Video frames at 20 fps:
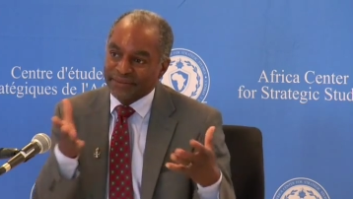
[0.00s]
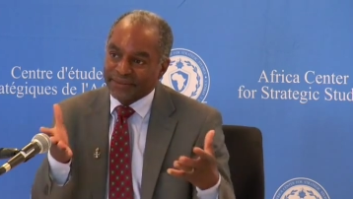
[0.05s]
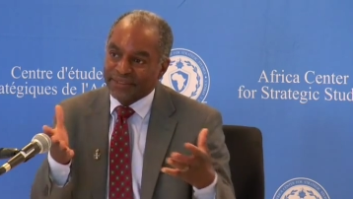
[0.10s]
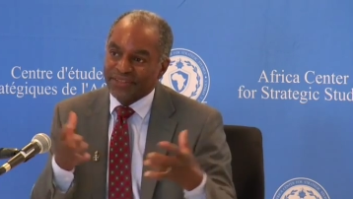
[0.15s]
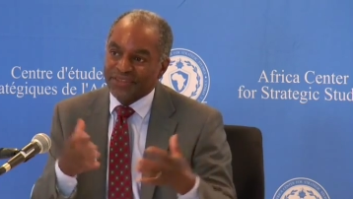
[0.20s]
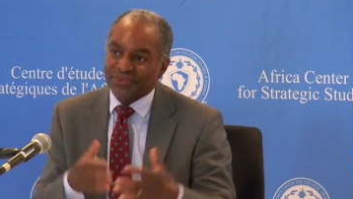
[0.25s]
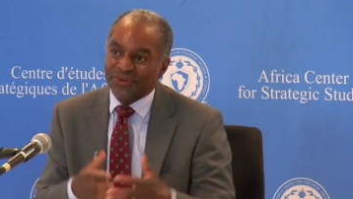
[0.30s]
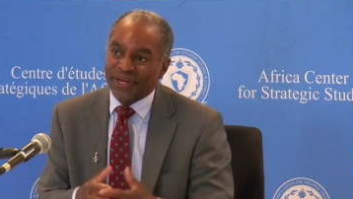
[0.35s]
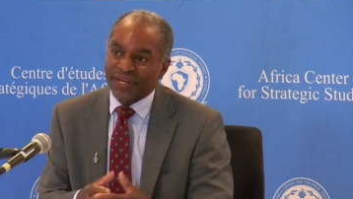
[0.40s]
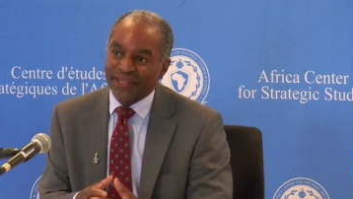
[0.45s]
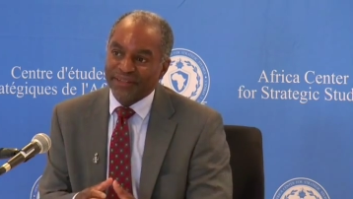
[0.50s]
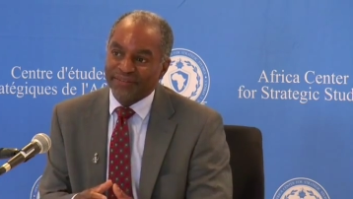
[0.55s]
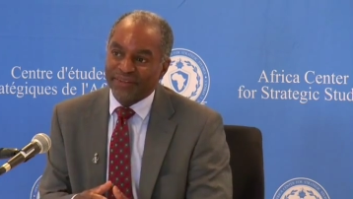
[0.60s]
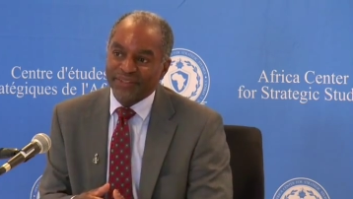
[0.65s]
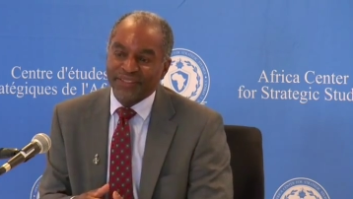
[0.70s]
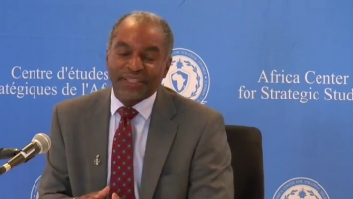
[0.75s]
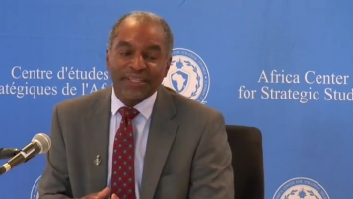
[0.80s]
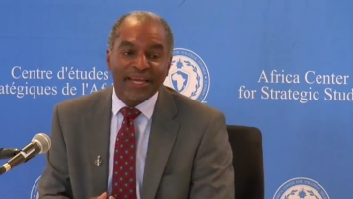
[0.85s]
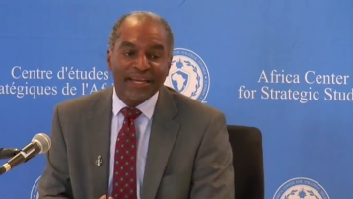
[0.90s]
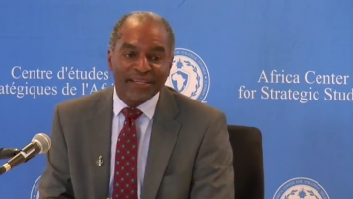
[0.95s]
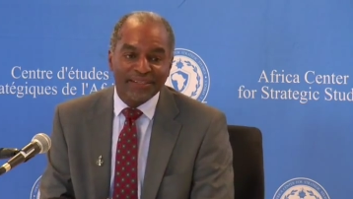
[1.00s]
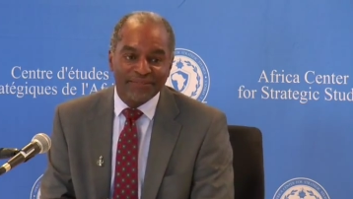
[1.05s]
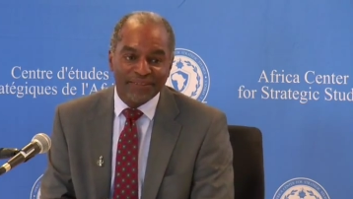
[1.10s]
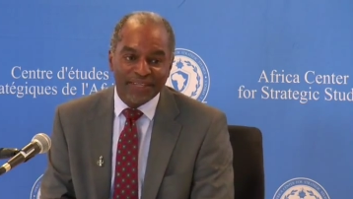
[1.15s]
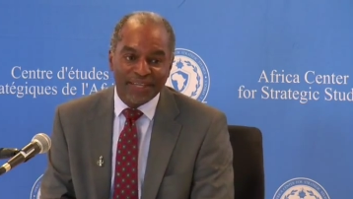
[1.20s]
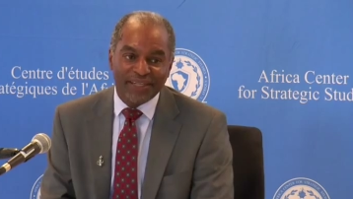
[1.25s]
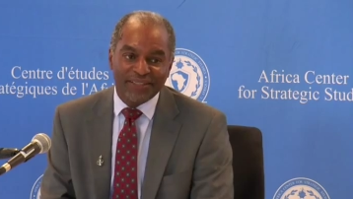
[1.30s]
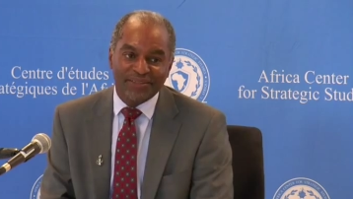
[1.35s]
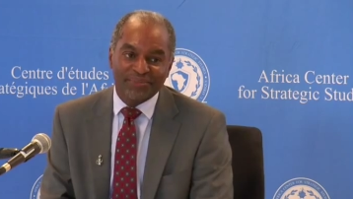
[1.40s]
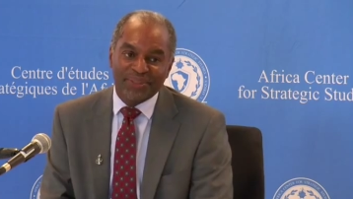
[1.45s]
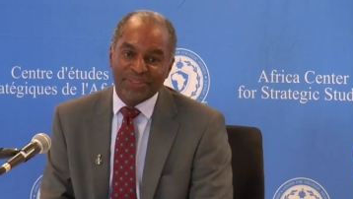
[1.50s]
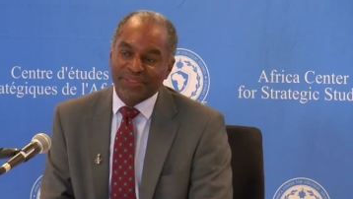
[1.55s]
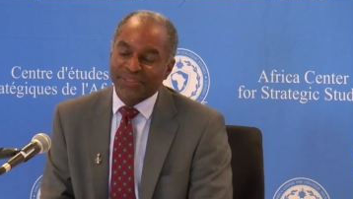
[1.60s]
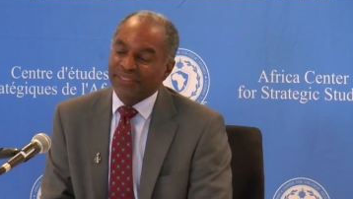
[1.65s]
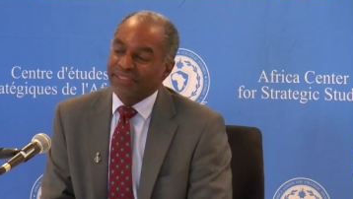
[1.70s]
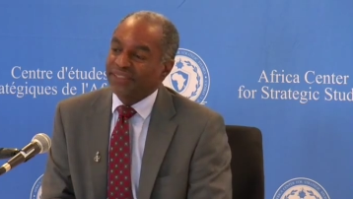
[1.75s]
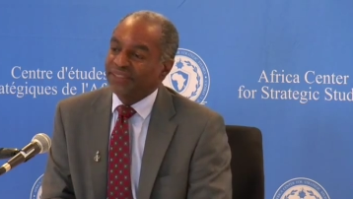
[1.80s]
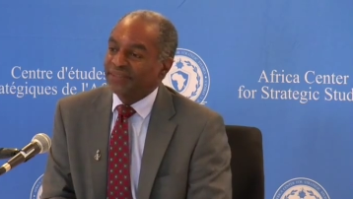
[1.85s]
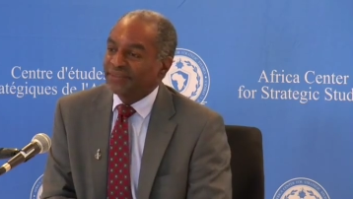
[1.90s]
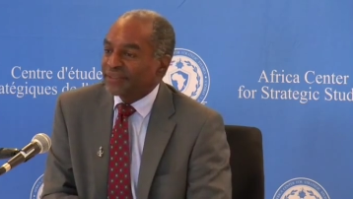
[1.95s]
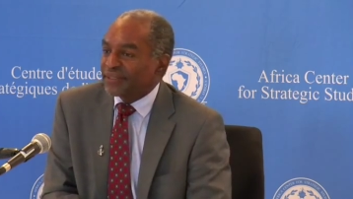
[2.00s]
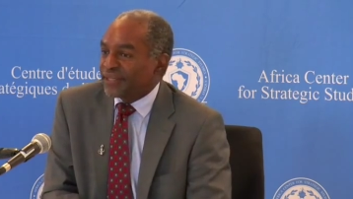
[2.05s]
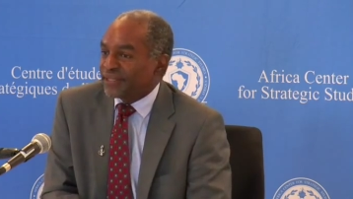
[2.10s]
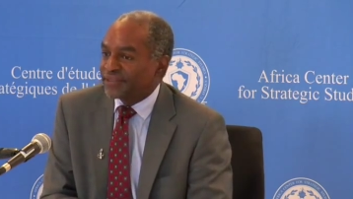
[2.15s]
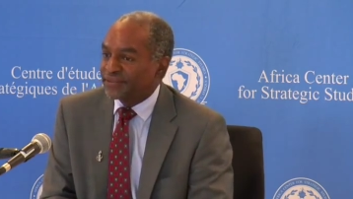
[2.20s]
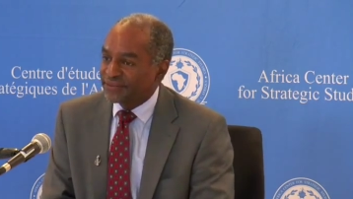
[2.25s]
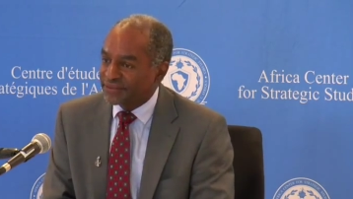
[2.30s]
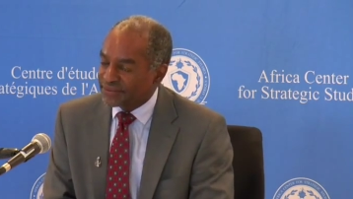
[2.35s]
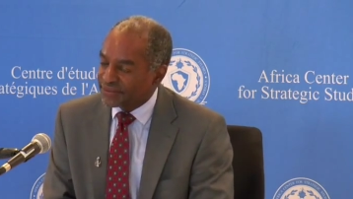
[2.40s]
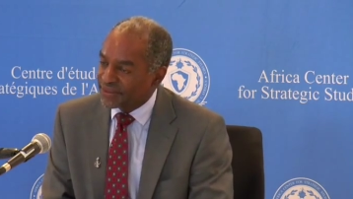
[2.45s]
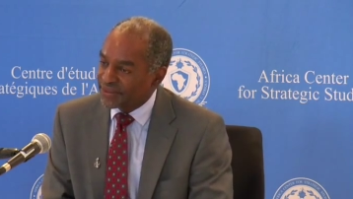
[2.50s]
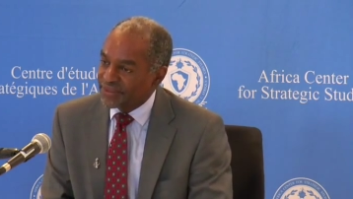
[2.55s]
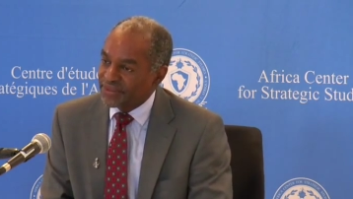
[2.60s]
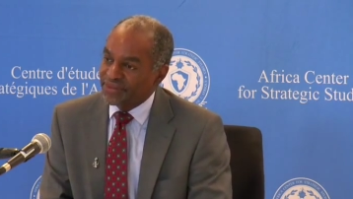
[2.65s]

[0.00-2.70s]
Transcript: thrive on the lack of accountability and,